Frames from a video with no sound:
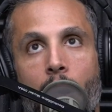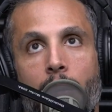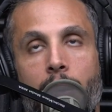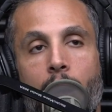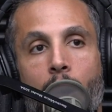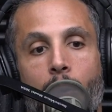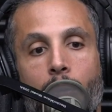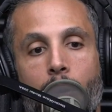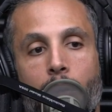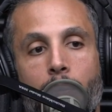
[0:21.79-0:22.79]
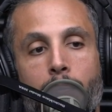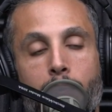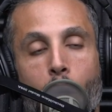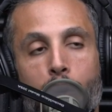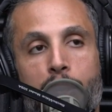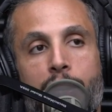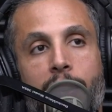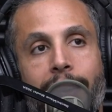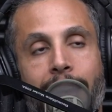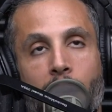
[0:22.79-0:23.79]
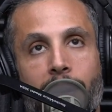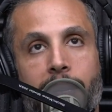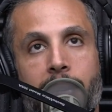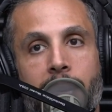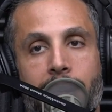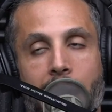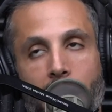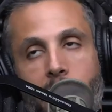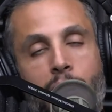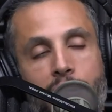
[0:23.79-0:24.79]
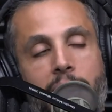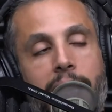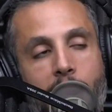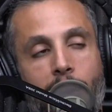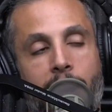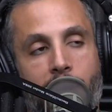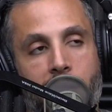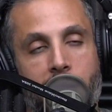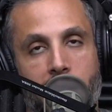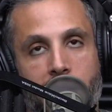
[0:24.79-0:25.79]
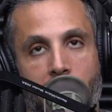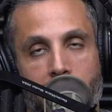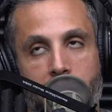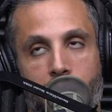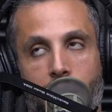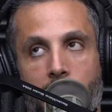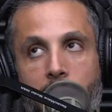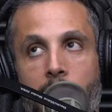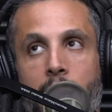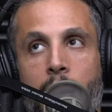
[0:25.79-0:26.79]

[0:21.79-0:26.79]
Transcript: you know, most guarantee not there's nothing that'll guarantee success, okay?